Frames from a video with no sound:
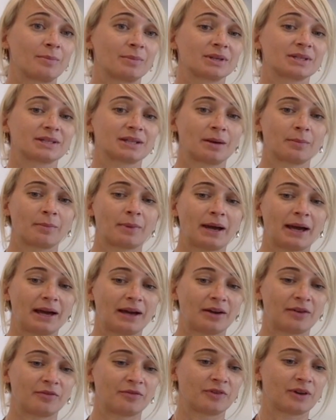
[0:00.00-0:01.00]
Some
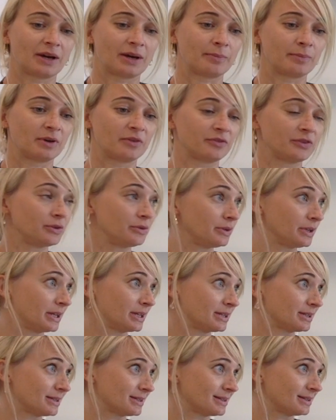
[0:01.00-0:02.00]
have a few
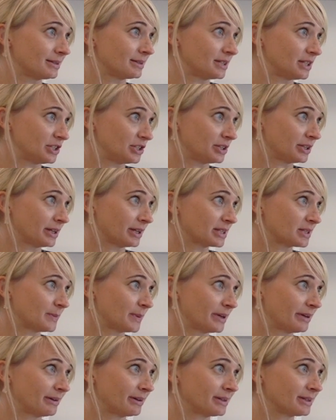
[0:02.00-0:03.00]
years teaching
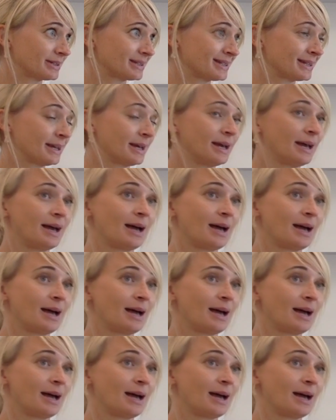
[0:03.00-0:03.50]
experience,